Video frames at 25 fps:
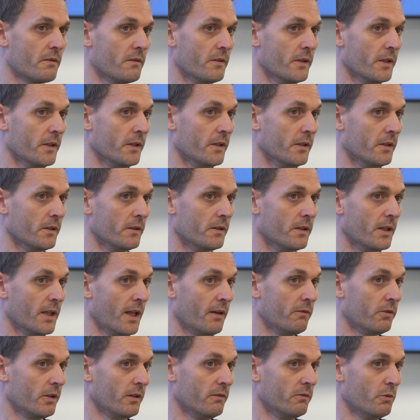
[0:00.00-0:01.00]
the
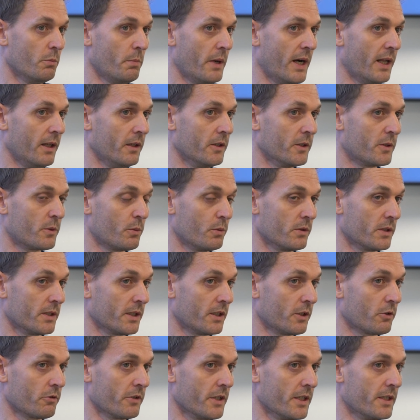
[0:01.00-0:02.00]
level of the ballast was
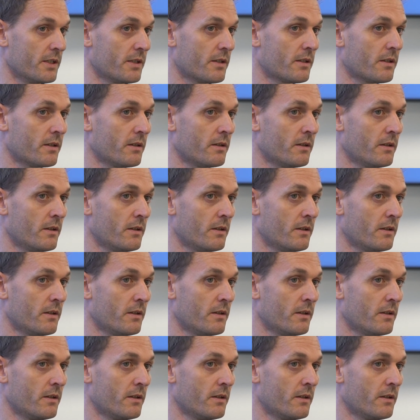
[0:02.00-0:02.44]
increased.